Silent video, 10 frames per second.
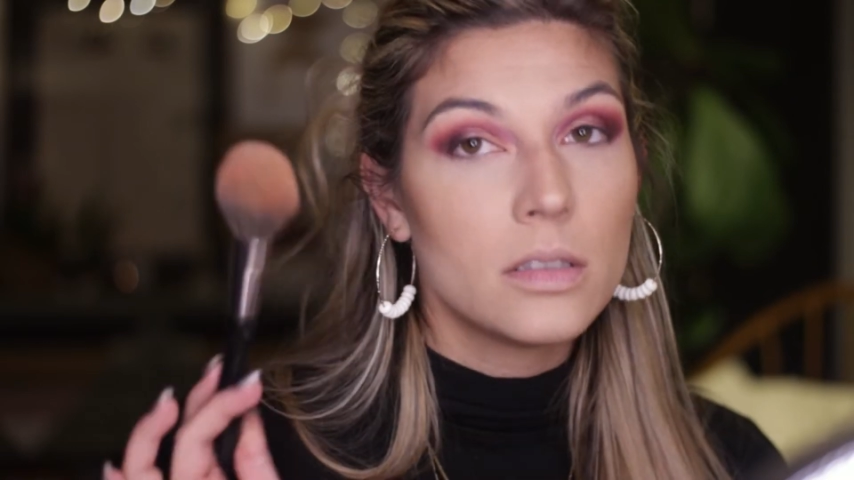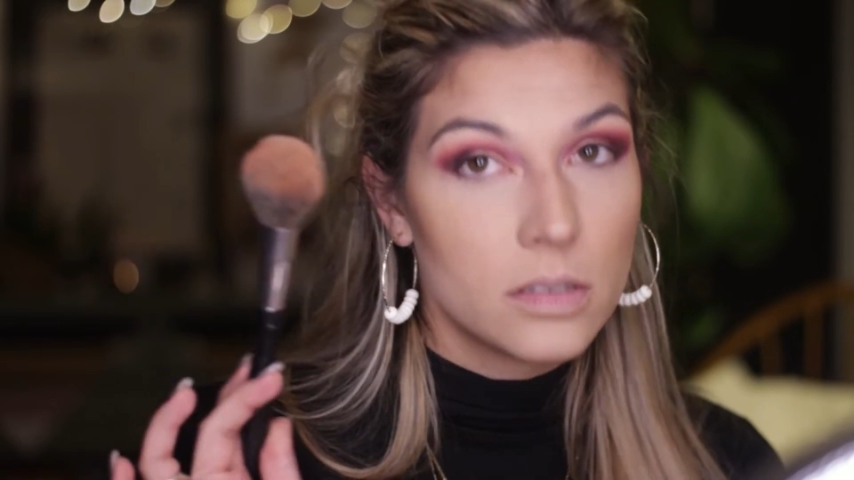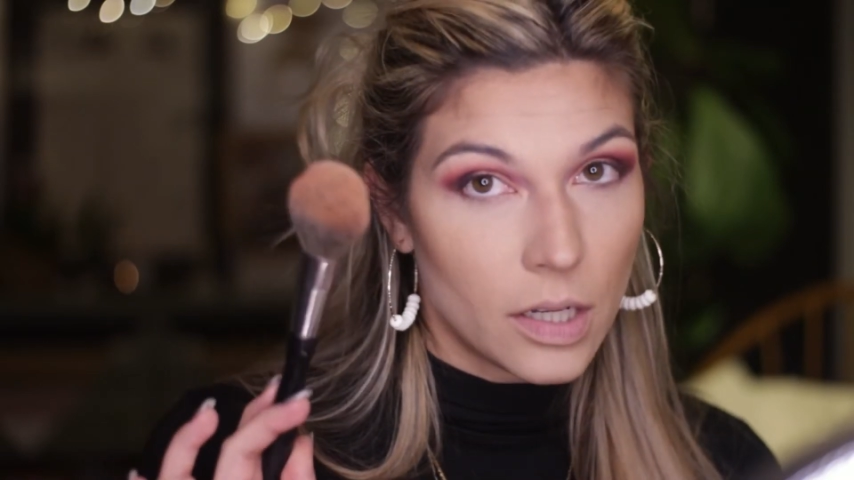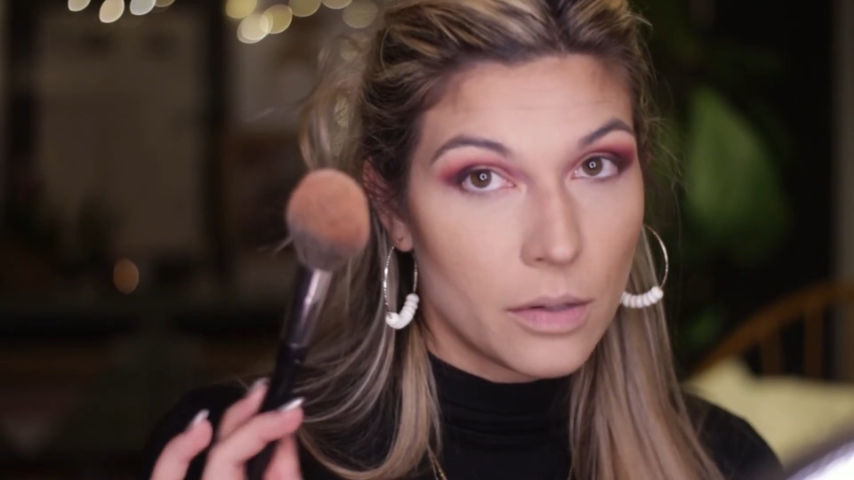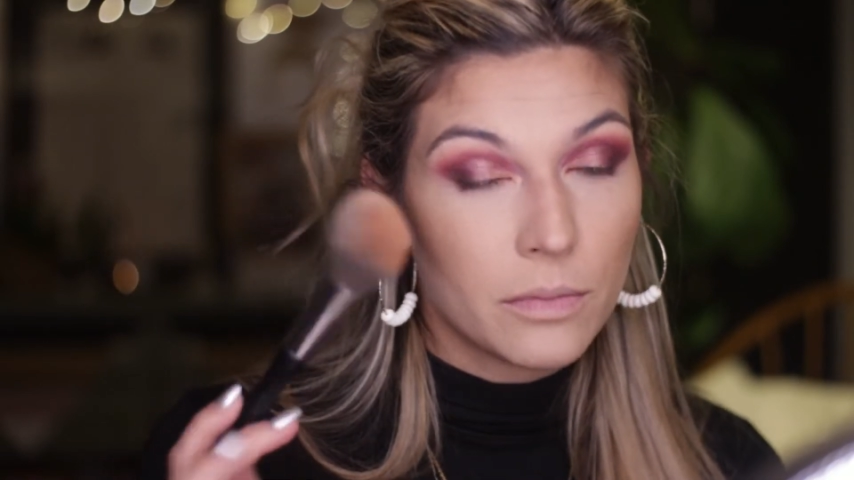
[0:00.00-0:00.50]

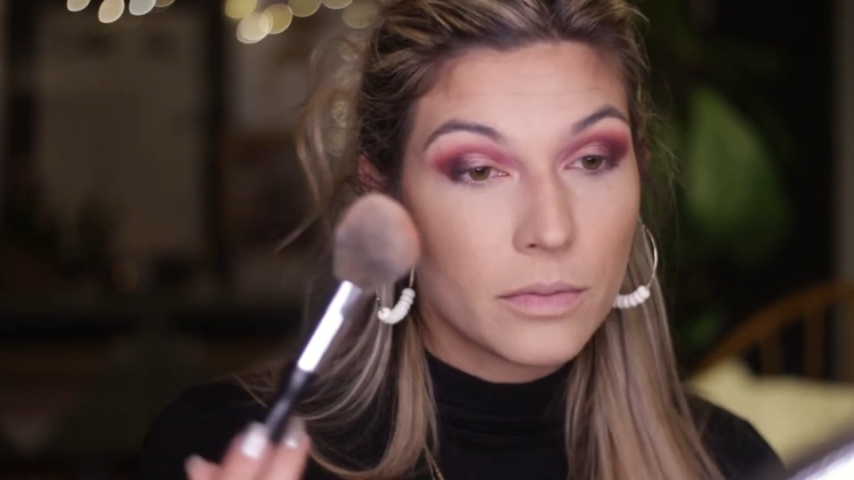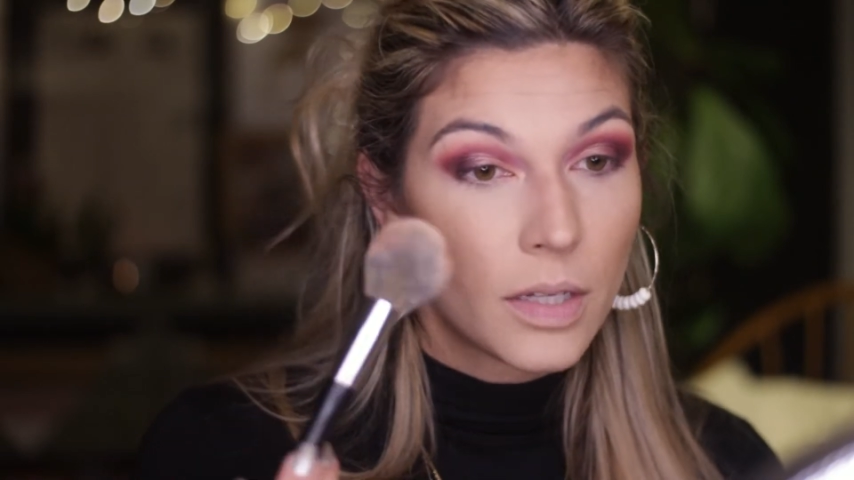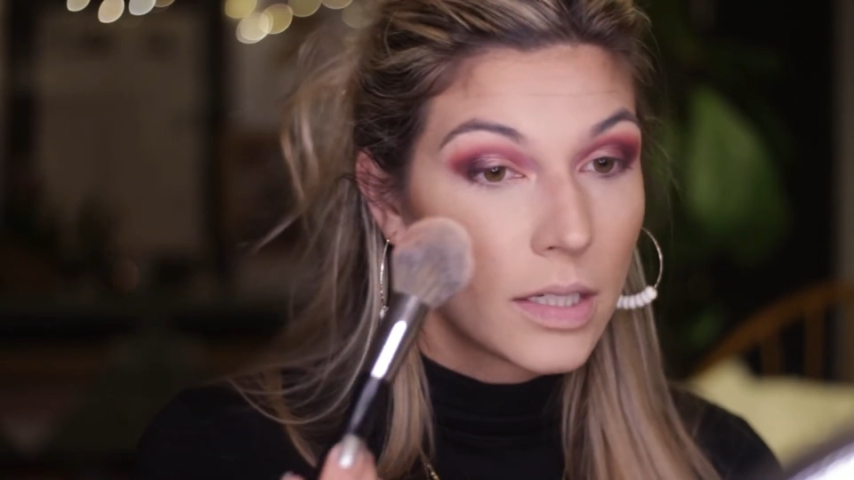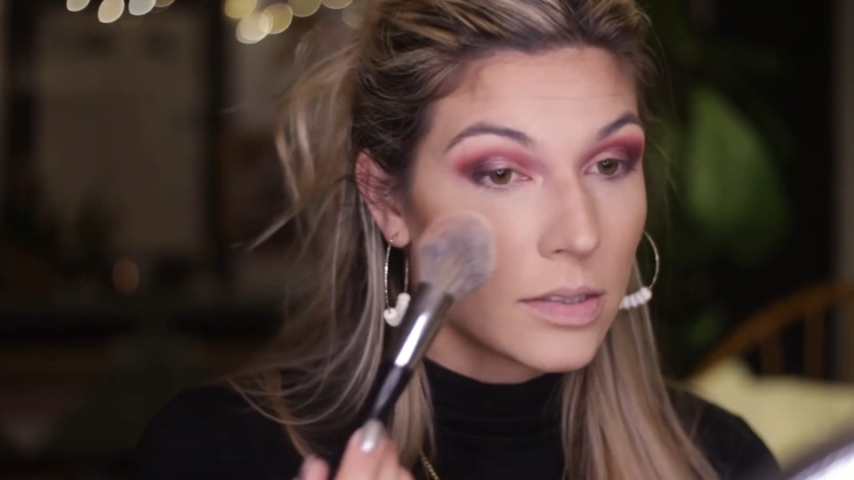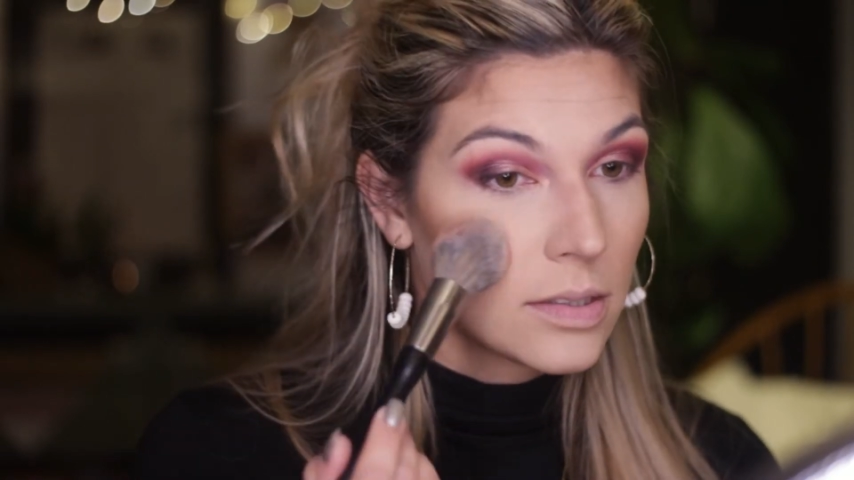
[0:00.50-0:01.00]
So
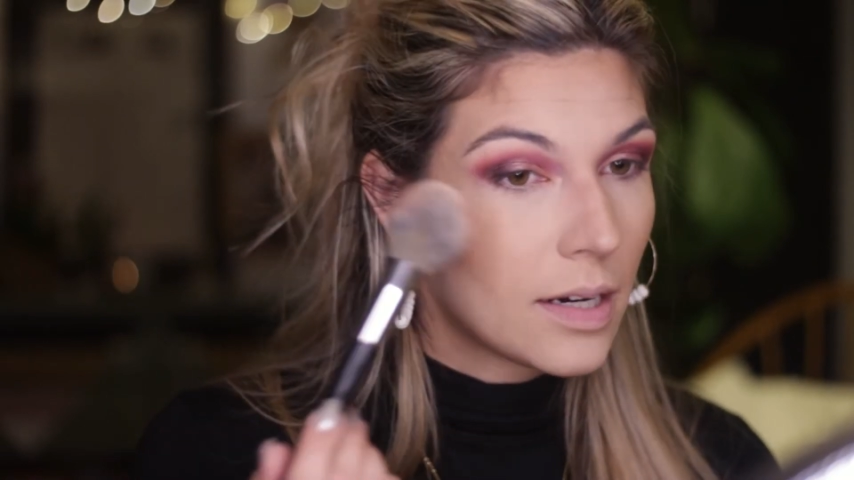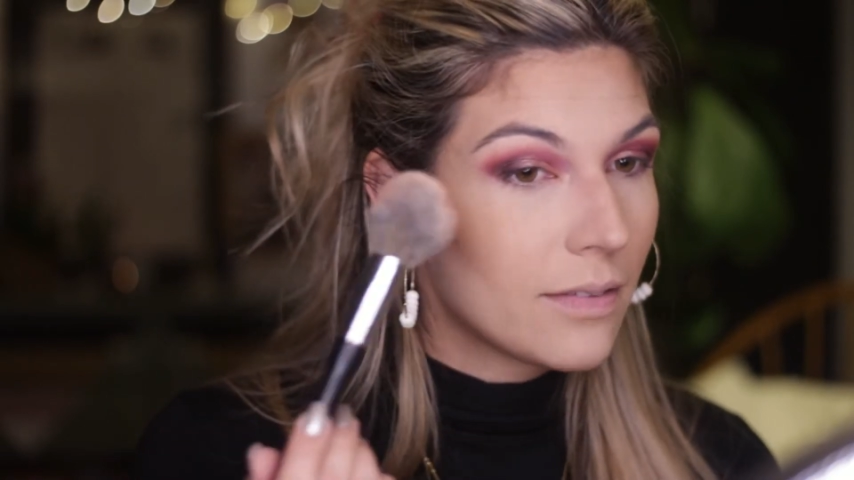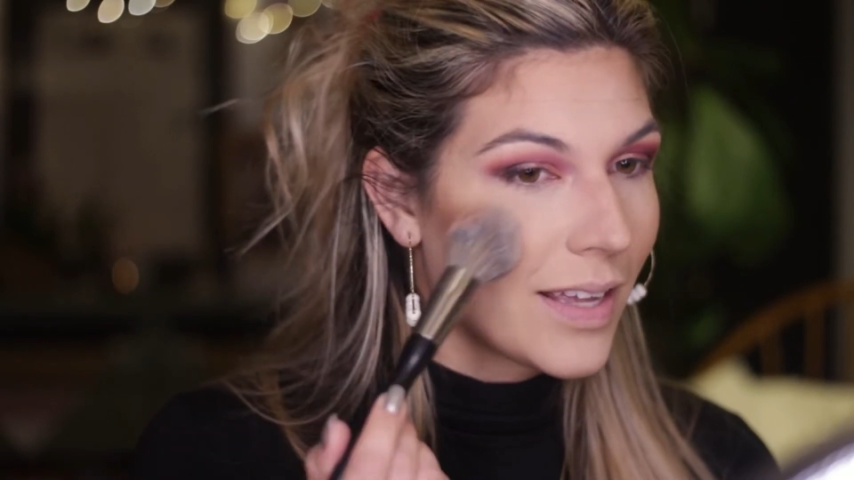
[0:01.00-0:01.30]
I just kind of